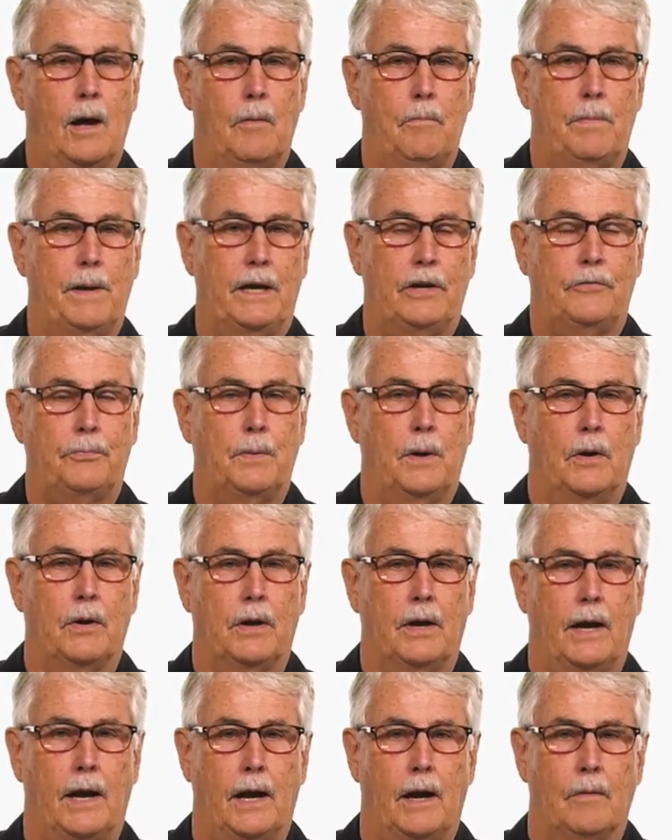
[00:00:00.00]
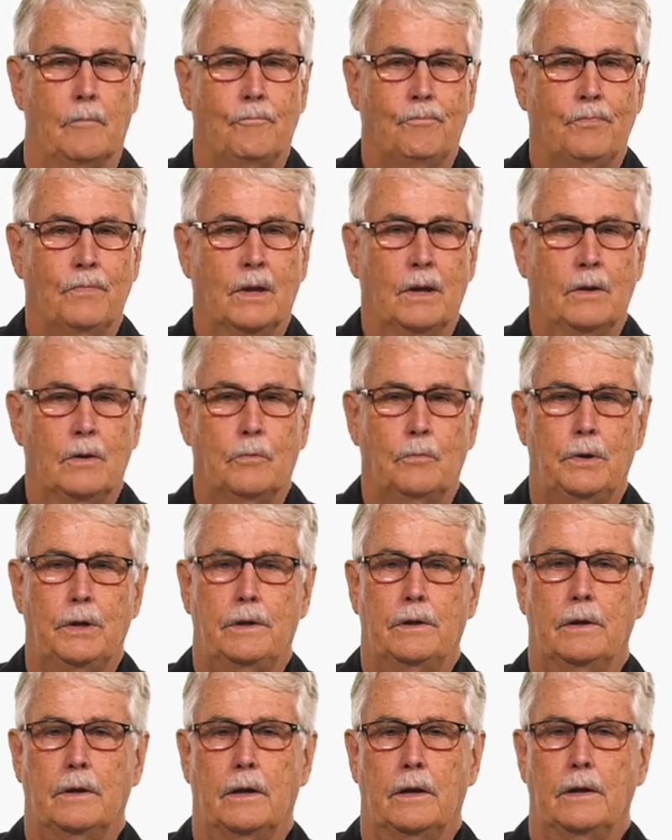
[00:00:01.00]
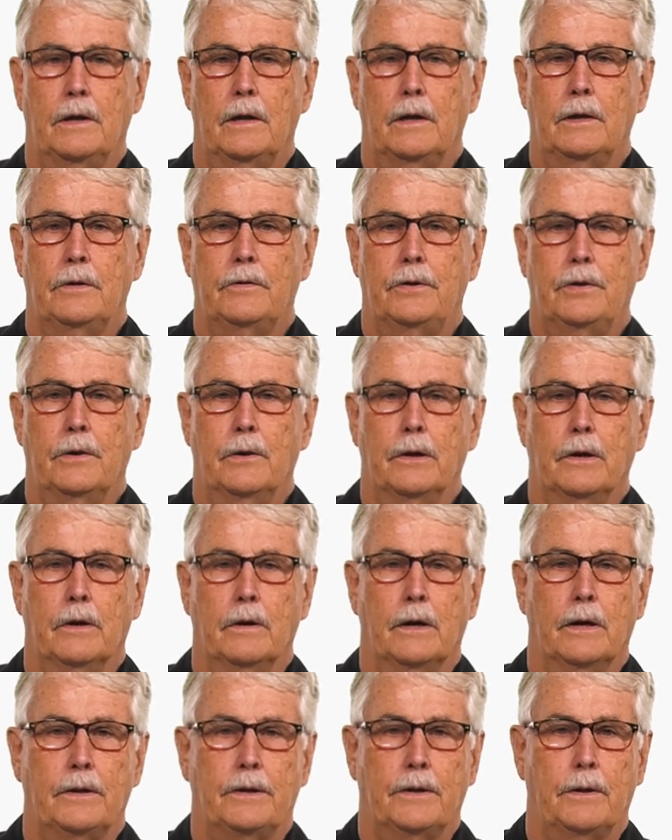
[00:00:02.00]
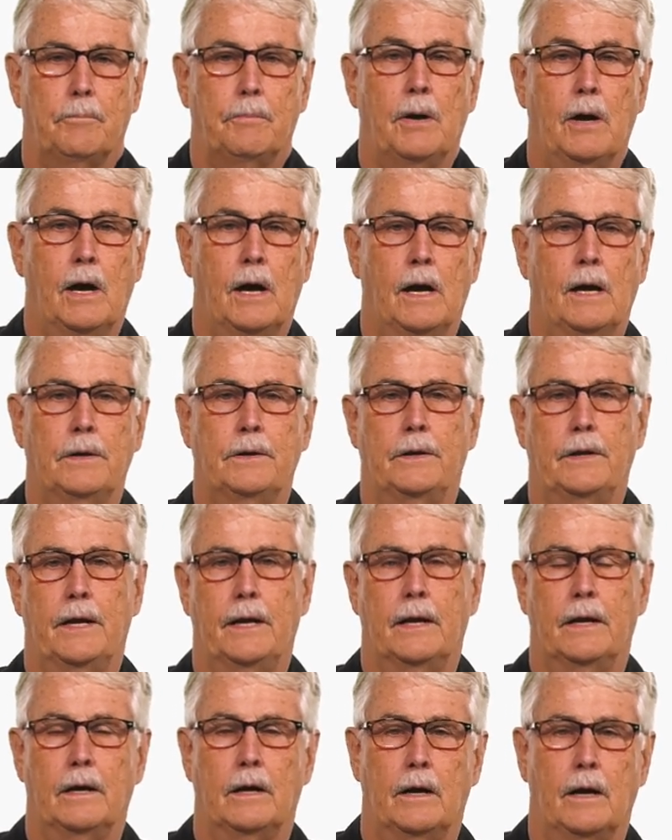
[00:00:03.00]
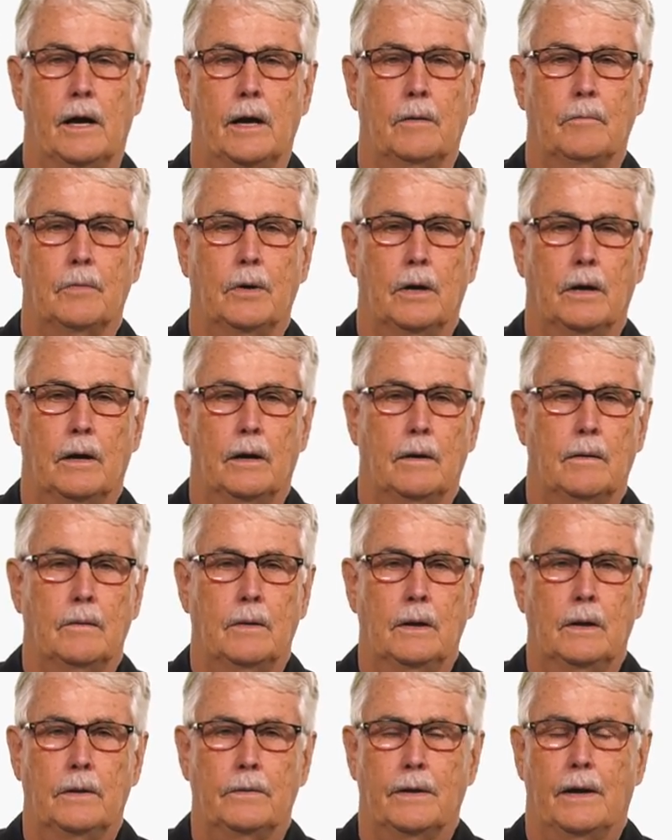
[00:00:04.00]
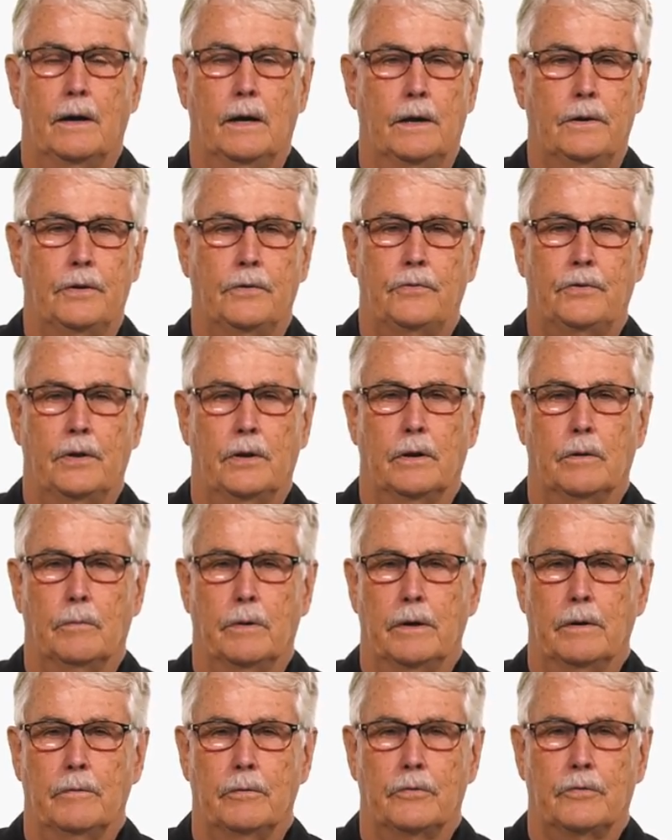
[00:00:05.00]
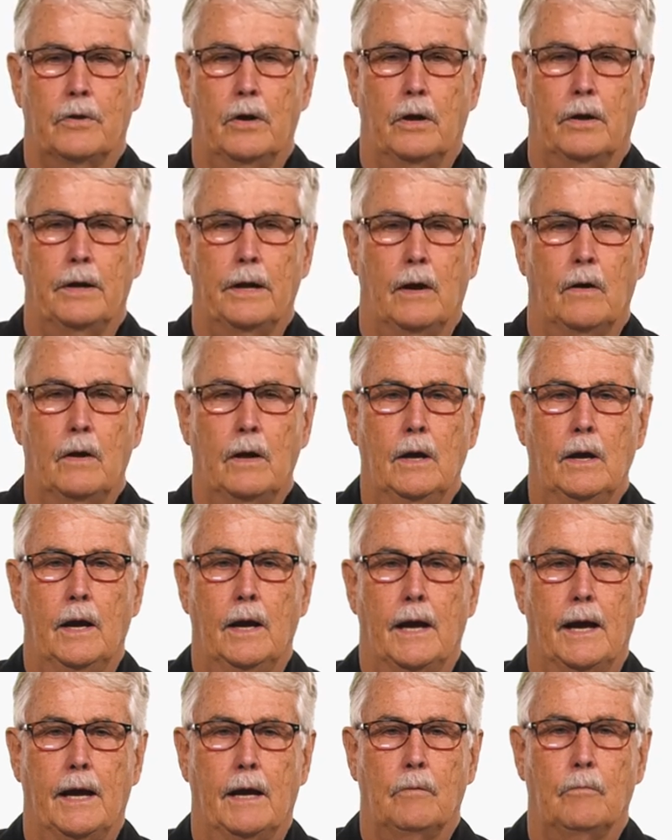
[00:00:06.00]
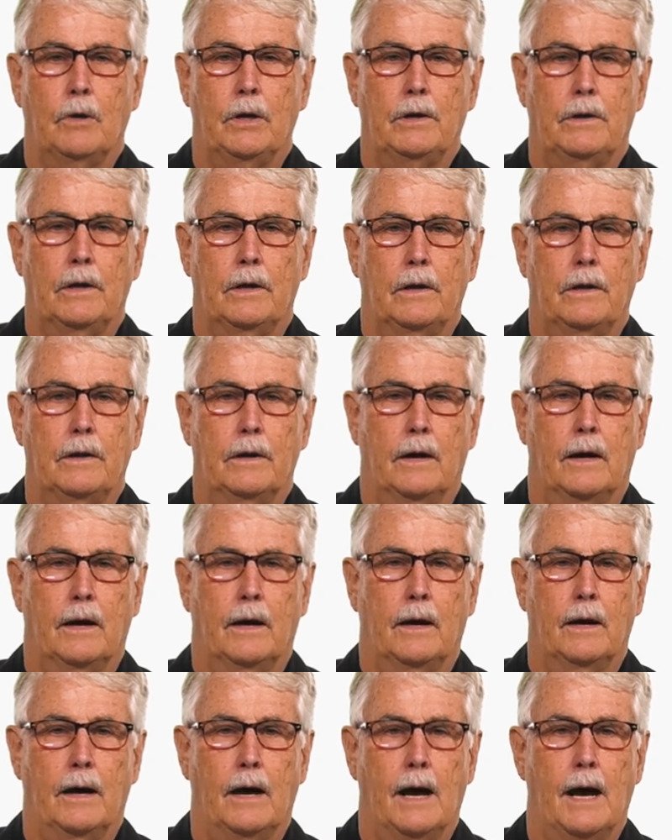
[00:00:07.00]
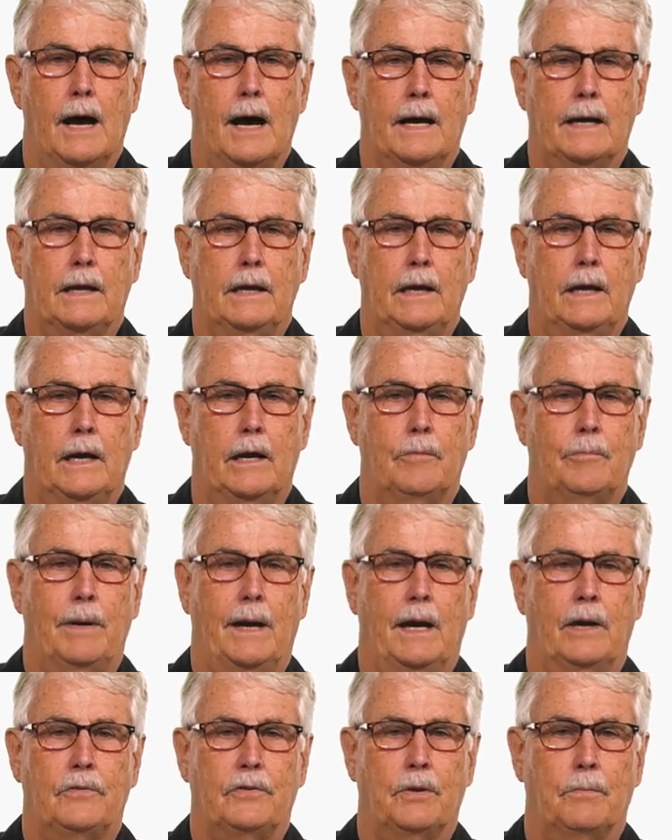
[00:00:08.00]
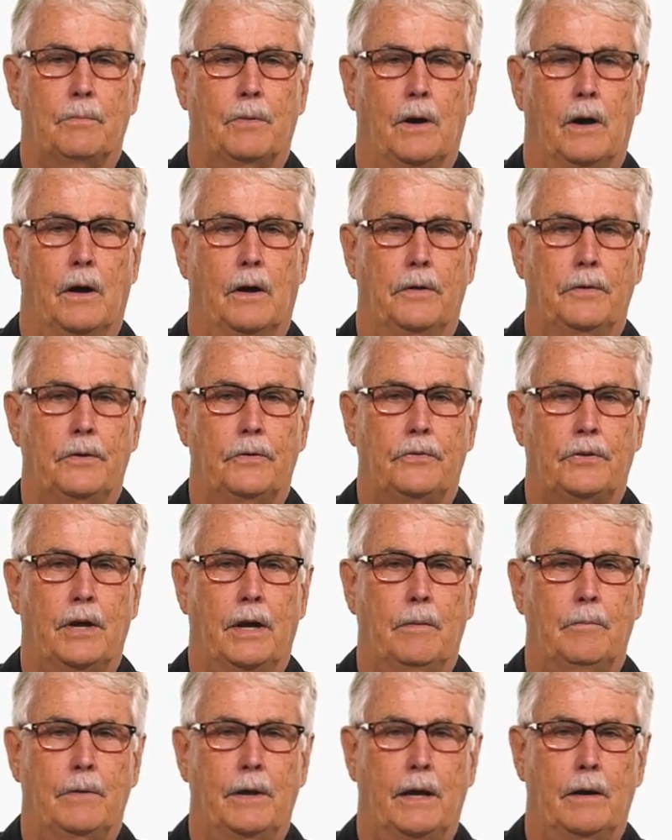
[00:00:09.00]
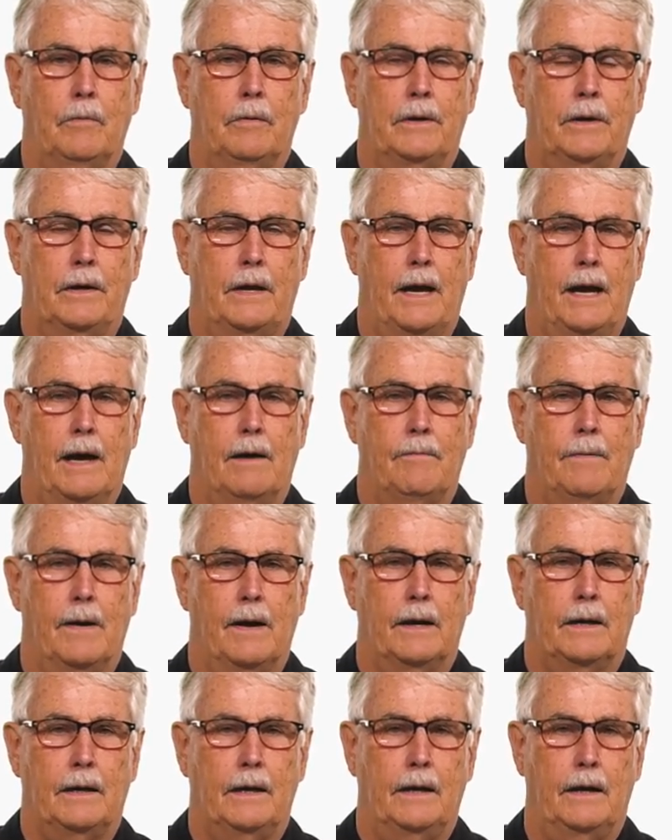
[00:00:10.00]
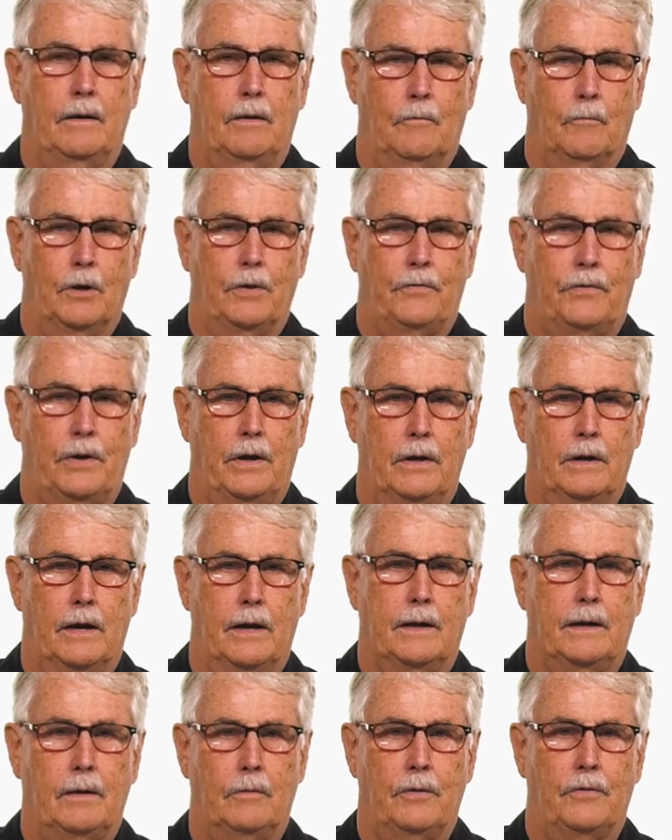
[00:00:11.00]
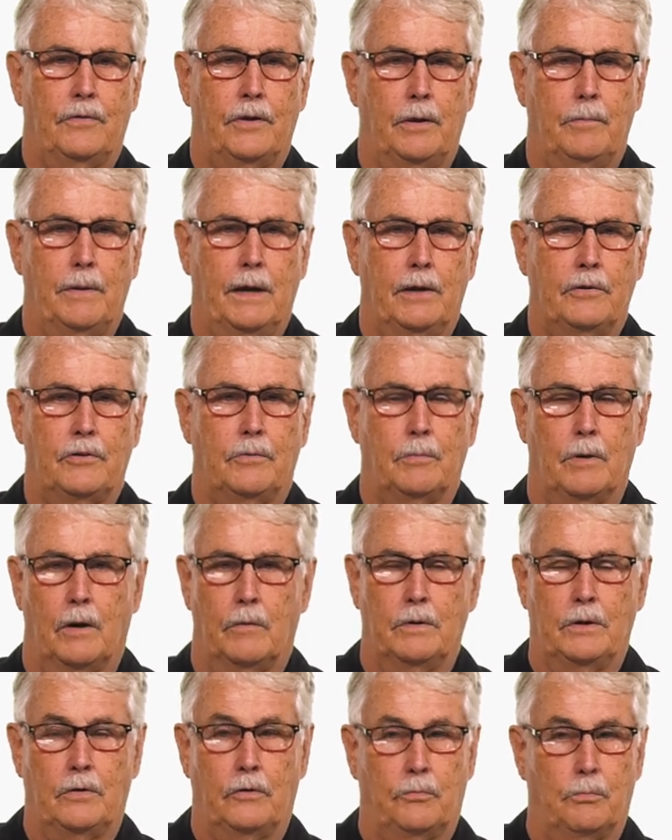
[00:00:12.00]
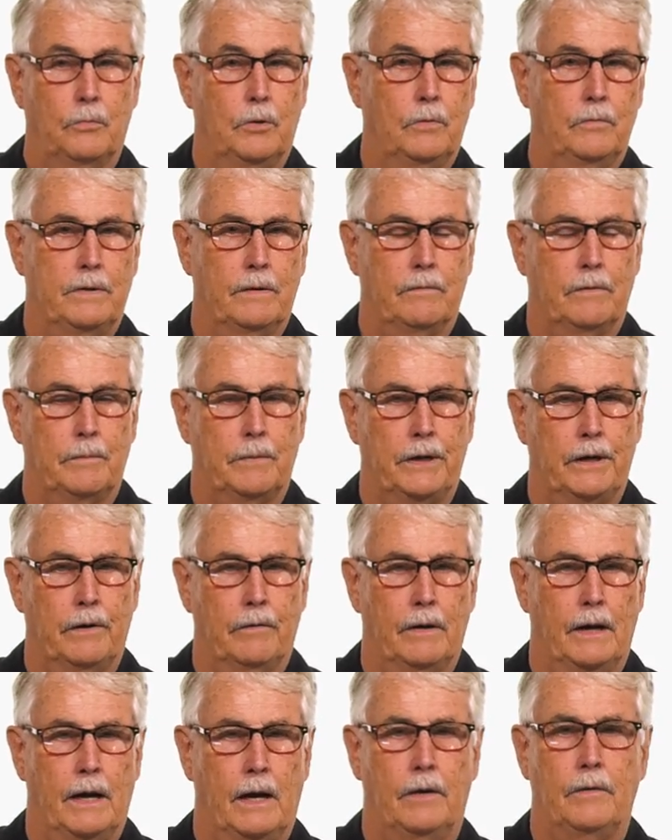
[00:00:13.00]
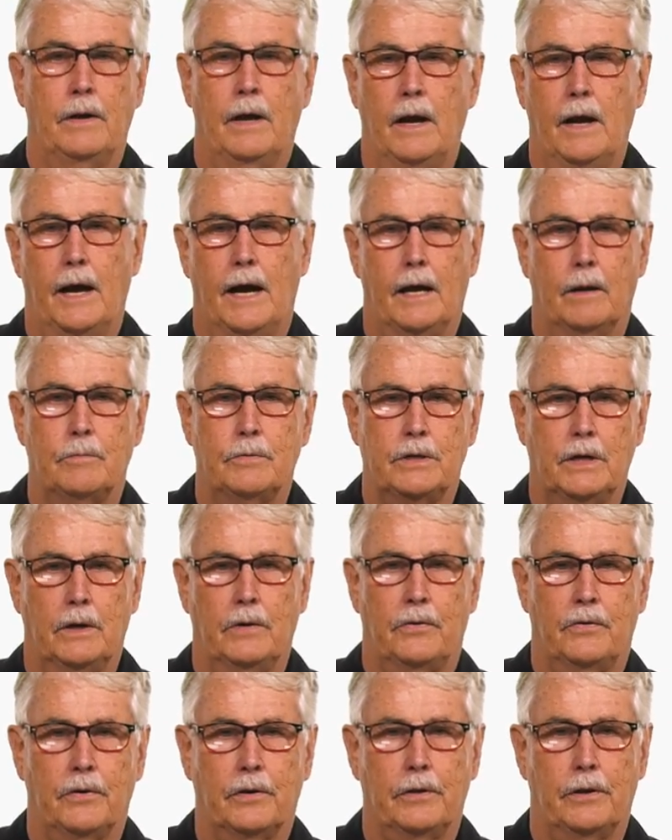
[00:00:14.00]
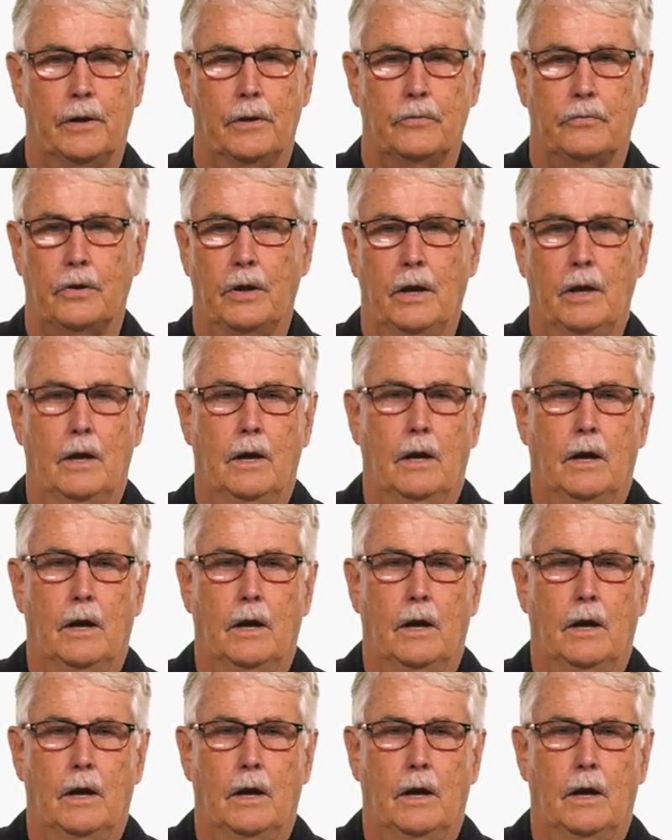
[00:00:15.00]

a baseball game. We did an interior at the pond in Anaheim, uh, the Honda Center, whatever it's called now, and we did uh, hockey and basketball on the same day. We did half hockey, one side hockey, one side basketball. We just moved everybody around, had them change their clothes.